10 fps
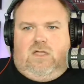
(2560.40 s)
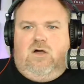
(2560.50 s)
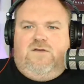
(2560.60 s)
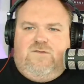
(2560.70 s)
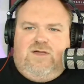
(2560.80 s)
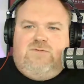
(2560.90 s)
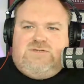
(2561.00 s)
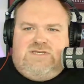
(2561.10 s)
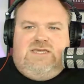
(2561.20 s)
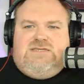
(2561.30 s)
I thought
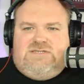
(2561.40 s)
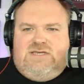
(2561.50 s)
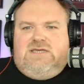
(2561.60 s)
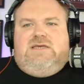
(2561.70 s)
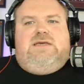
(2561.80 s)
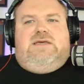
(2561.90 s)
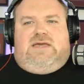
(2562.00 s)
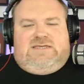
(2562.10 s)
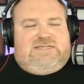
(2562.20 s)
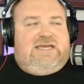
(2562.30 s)
he's
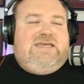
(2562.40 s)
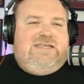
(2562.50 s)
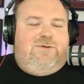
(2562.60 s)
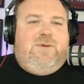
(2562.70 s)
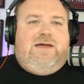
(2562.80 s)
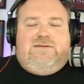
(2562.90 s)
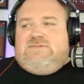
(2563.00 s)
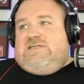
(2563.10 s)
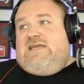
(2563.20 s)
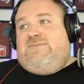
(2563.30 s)
taken him about,
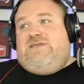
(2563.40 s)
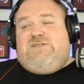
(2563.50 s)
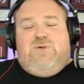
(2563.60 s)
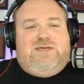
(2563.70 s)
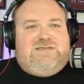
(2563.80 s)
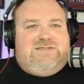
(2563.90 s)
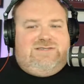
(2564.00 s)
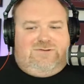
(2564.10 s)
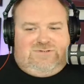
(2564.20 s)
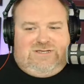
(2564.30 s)
it's taken him 6
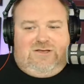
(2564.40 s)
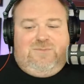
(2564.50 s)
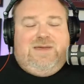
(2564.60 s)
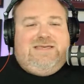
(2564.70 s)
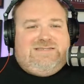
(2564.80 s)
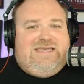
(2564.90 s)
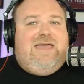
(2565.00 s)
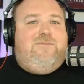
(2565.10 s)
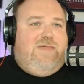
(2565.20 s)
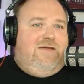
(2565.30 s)
weeks or so, but he's
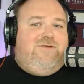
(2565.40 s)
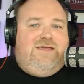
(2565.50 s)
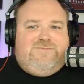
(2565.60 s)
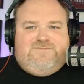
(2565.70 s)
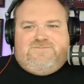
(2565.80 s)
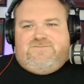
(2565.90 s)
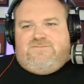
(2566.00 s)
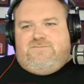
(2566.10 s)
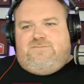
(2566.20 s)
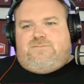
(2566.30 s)
getting there, isn't he?
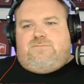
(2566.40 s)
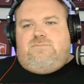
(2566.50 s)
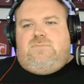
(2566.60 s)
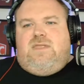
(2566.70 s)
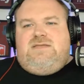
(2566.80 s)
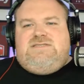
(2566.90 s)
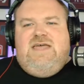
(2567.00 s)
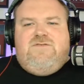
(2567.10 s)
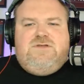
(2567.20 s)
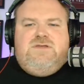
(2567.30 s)

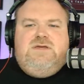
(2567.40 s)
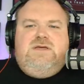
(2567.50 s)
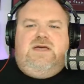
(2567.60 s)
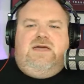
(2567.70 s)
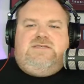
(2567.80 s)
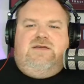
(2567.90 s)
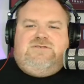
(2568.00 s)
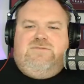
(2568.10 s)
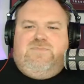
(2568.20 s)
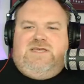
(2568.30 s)
7, and
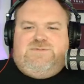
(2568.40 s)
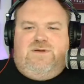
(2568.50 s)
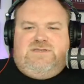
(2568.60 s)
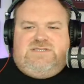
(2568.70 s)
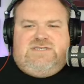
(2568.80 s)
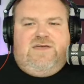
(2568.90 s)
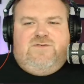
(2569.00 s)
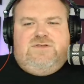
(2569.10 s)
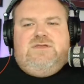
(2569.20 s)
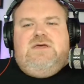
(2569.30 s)
Terry's in beast mode.
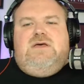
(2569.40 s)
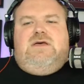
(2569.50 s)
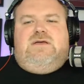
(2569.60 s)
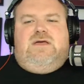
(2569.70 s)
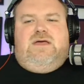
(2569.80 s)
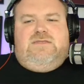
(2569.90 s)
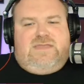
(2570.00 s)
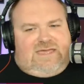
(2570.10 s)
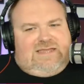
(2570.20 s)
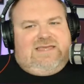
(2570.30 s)
7.
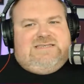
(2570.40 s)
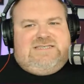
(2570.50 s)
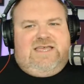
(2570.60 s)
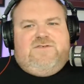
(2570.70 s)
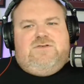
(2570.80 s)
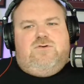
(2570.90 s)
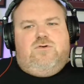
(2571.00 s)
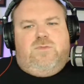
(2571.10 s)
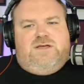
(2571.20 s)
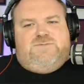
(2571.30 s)
Nearly 7,
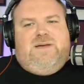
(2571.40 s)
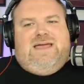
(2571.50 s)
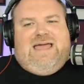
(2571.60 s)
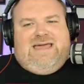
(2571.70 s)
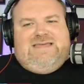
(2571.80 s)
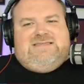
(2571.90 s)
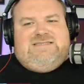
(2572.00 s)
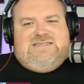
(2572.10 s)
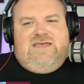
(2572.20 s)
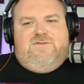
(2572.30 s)
almost back 8,
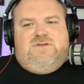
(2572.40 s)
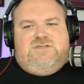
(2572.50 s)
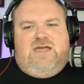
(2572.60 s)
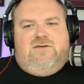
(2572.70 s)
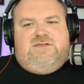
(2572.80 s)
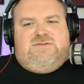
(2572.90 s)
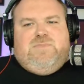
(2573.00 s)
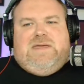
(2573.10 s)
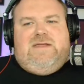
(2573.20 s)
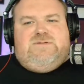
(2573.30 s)
7, Jared is
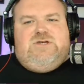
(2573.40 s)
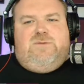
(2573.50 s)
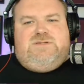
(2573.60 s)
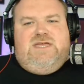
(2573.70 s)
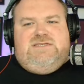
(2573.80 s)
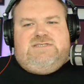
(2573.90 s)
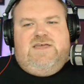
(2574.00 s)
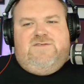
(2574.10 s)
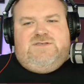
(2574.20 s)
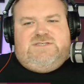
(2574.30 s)
picking up sharp skin,
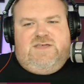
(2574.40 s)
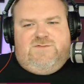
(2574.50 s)
7,